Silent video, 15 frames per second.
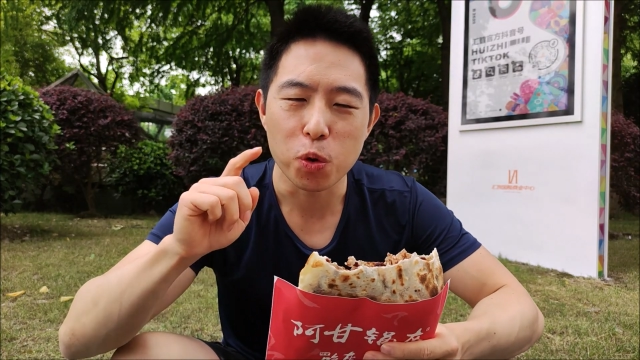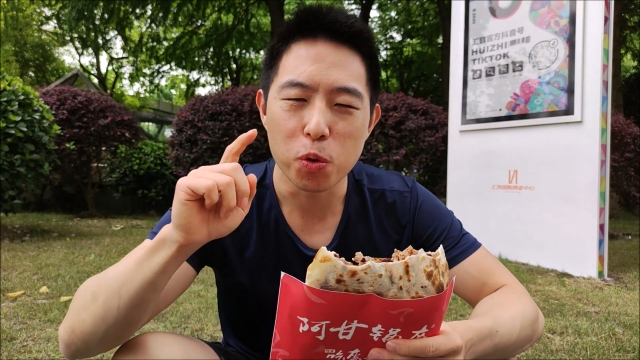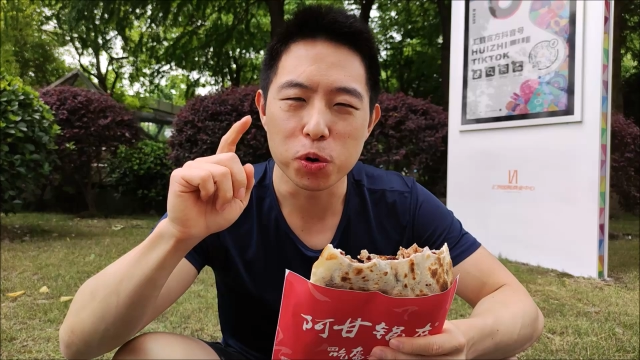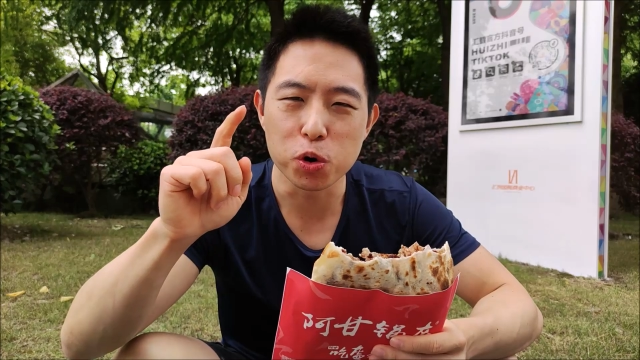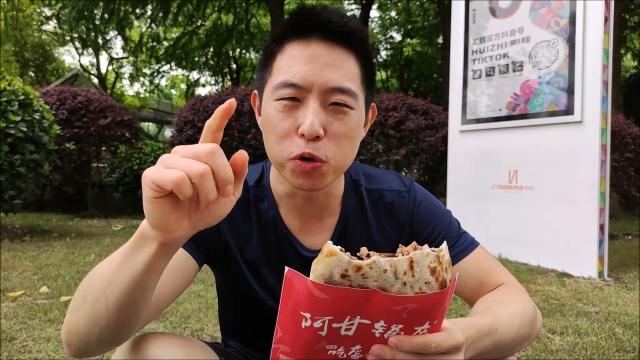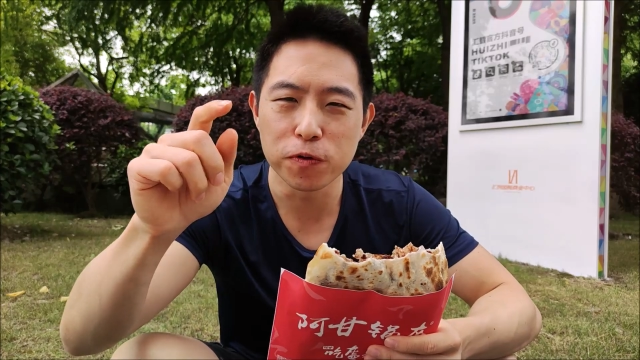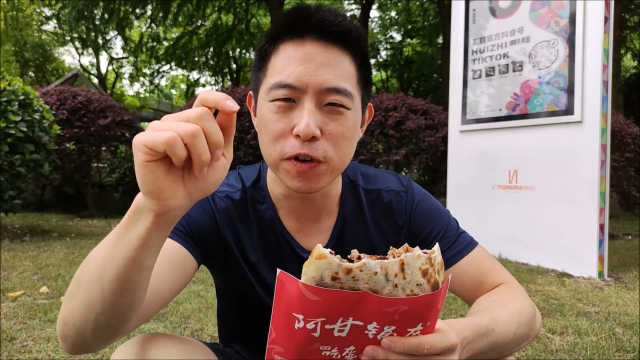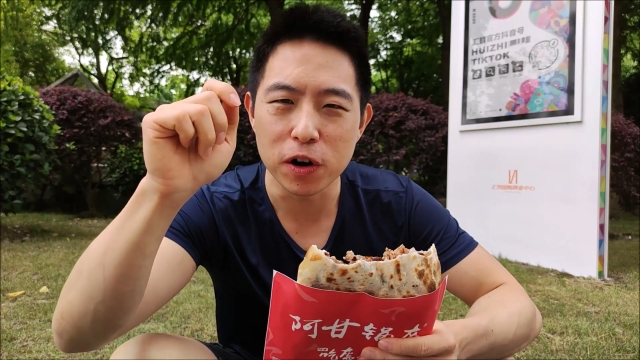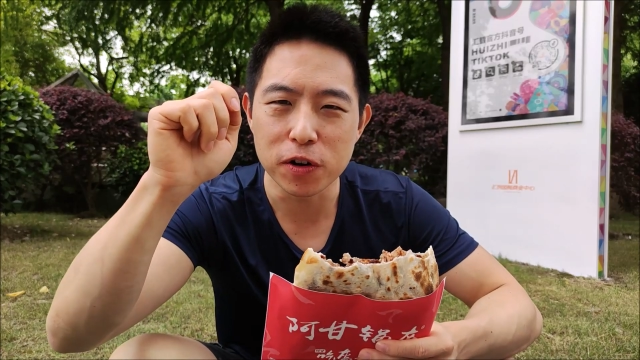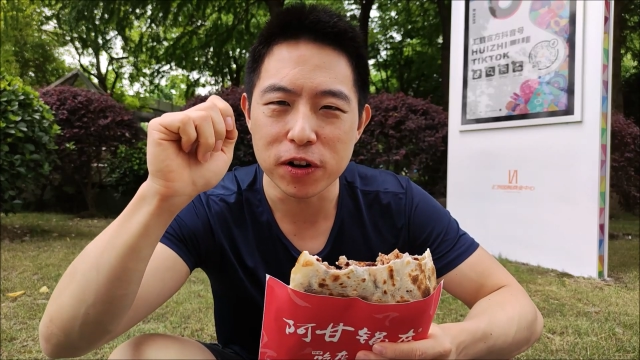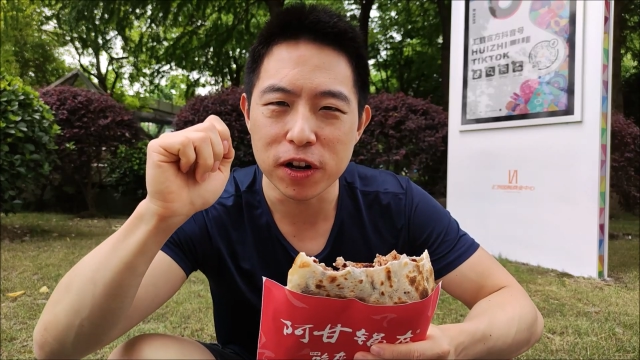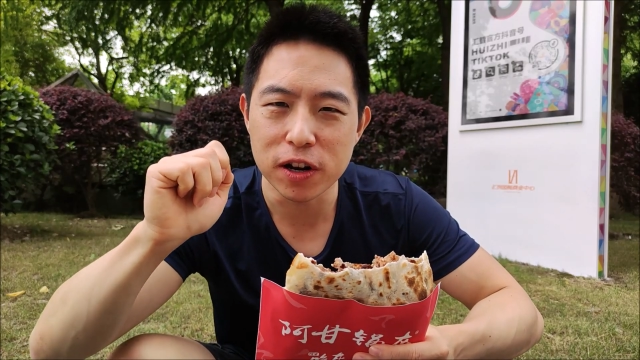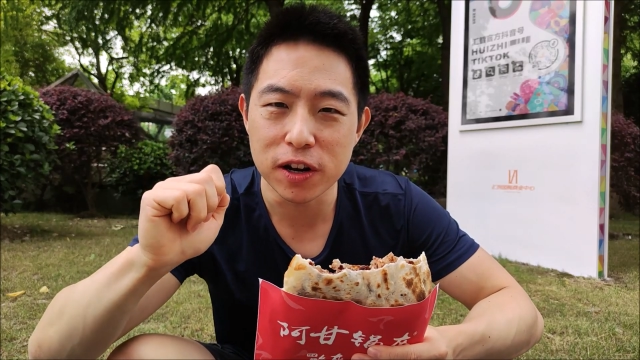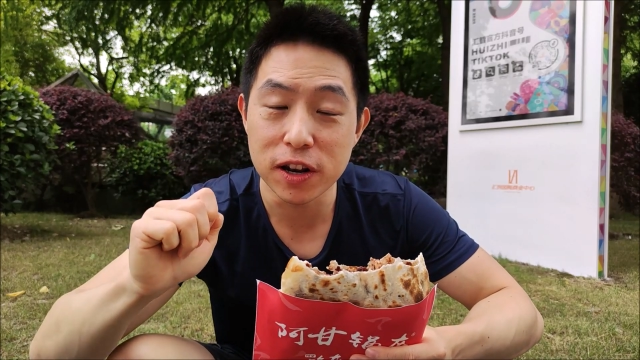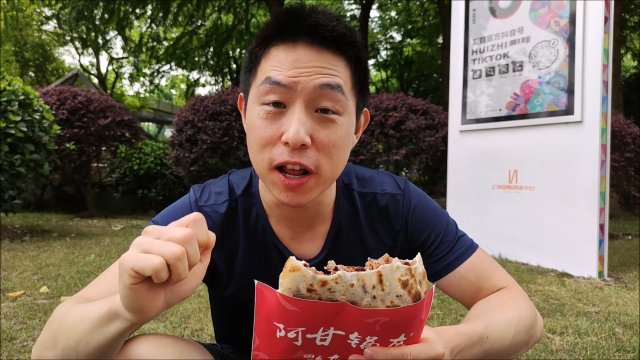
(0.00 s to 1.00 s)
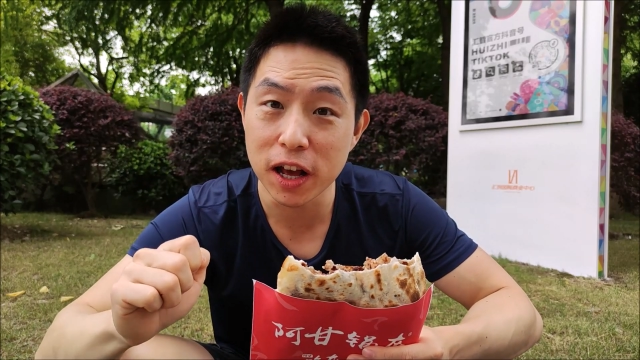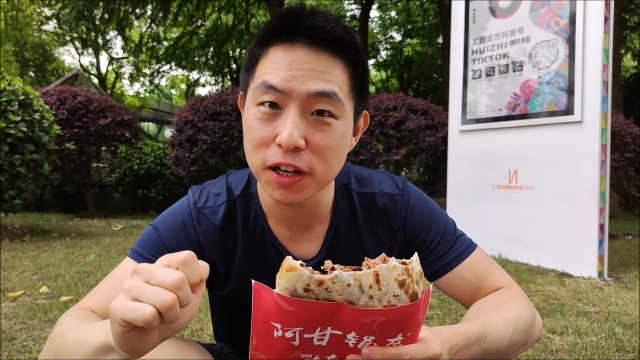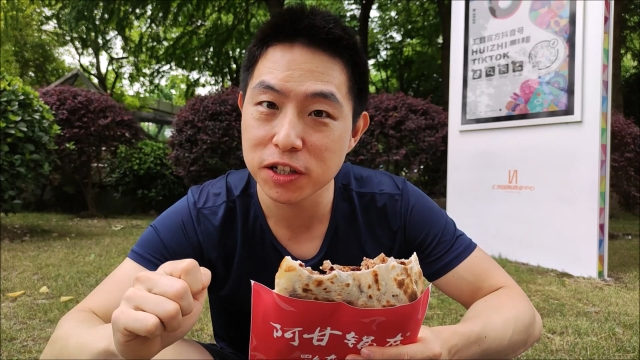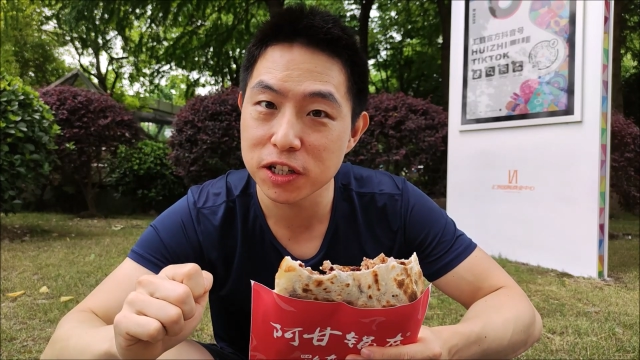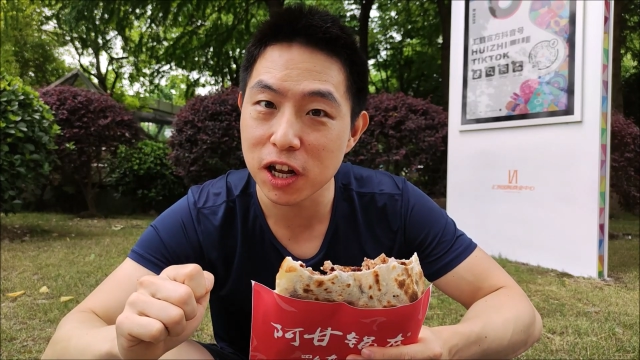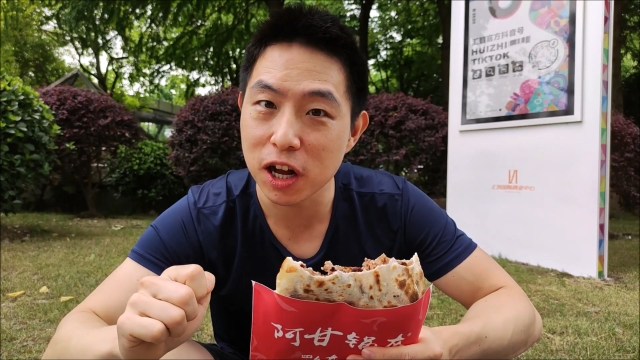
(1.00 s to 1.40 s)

We'll go for our next